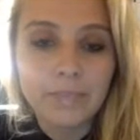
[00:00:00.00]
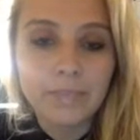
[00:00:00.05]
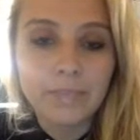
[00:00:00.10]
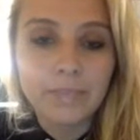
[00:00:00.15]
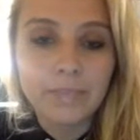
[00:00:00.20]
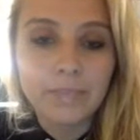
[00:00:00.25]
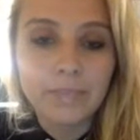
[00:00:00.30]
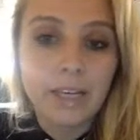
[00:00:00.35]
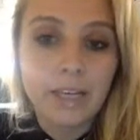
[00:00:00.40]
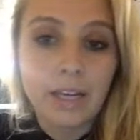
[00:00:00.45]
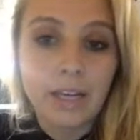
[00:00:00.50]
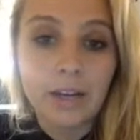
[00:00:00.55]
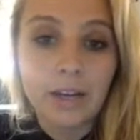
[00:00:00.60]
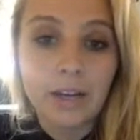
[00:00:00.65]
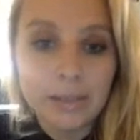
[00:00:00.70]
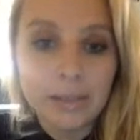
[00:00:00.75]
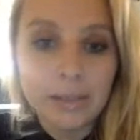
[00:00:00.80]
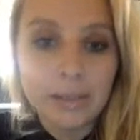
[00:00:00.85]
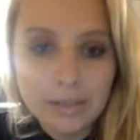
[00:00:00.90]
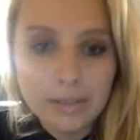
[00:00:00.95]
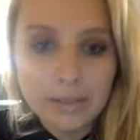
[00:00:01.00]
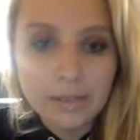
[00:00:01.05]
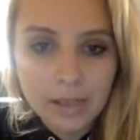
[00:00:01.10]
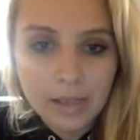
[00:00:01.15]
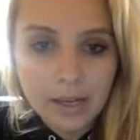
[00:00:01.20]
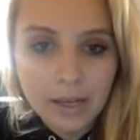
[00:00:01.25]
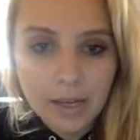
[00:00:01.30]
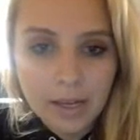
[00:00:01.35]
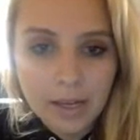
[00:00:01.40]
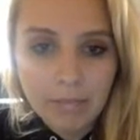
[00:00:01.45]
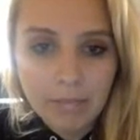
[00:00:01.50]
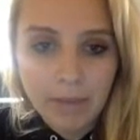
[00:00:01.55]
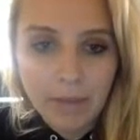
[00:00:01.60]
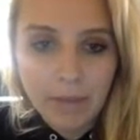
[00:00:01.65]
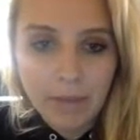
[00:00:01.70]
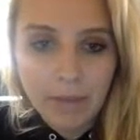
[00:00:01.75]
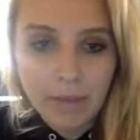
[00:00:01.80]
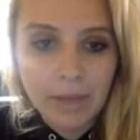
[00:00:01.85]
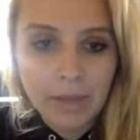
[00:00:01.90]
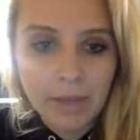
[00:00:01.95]
Here it is. By
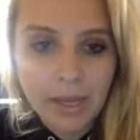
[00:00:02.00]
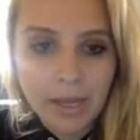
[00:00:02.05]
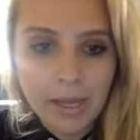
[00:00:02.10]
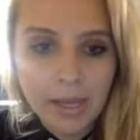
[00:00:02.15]
me,